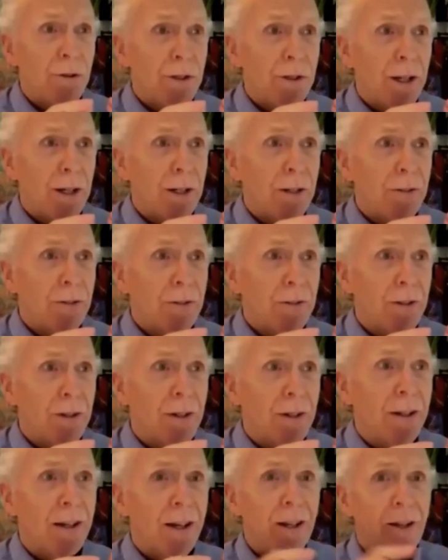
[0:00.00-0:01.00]
two
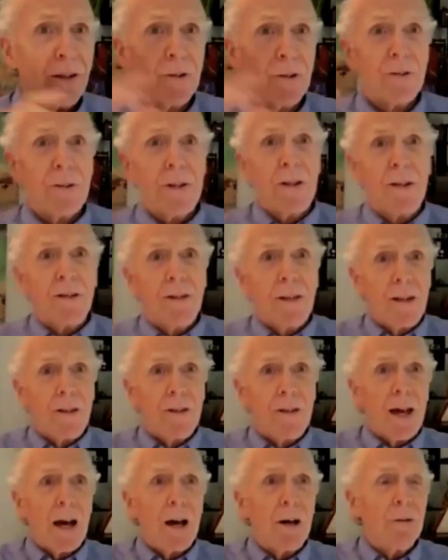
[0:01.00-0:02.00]
sticks, and there's
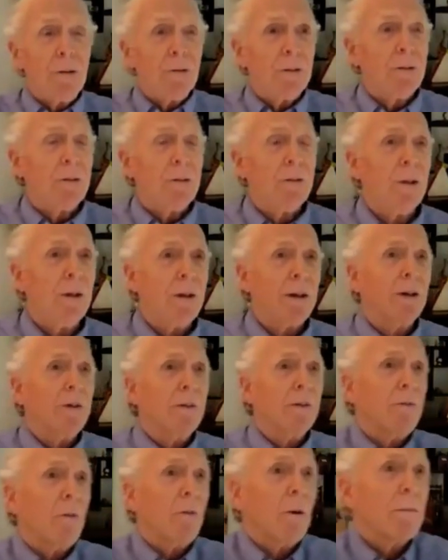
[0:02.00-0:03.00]
10,000
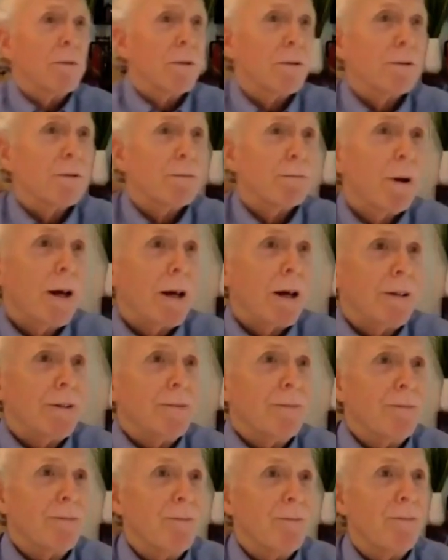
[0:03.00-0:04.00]
forms of
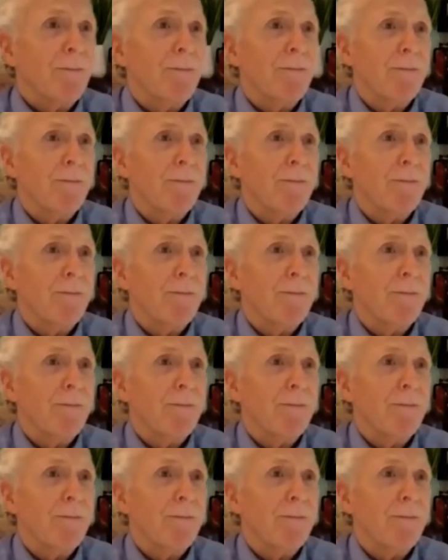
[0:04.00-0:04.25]
spread.